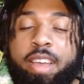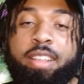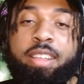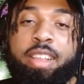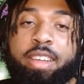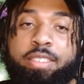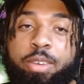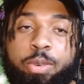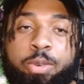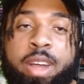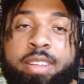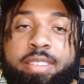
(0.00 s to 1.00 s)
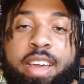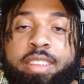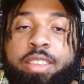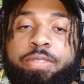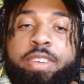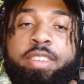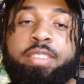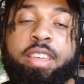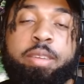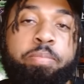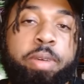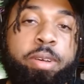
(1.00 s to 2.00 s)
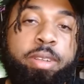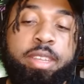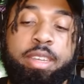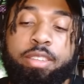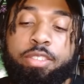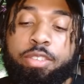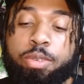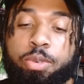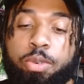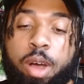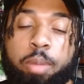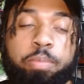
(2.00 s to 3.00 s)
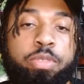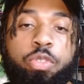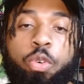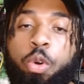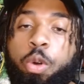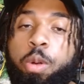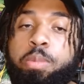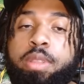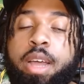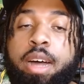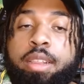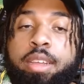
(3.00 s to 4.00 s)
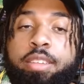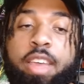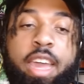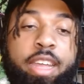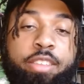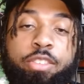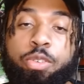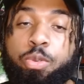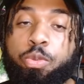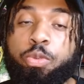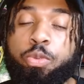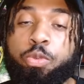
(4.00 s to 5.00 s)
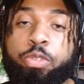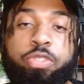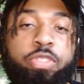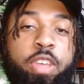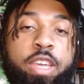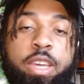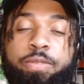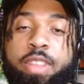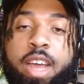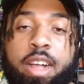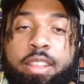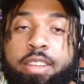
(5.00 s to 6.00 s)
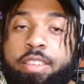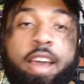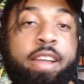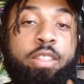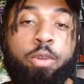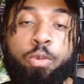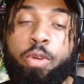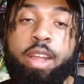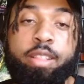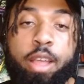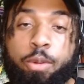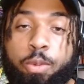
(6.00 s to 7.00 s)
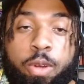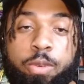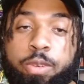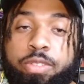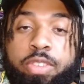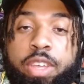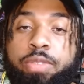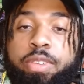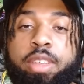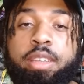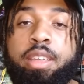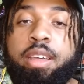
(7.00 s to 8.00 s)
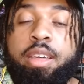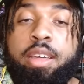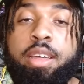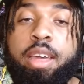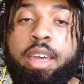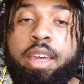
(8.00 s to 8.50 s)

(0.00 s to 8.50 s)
sounding like civil rights activists, the ability to absorb knowledge and to receive knowledge at the rate that we're receiving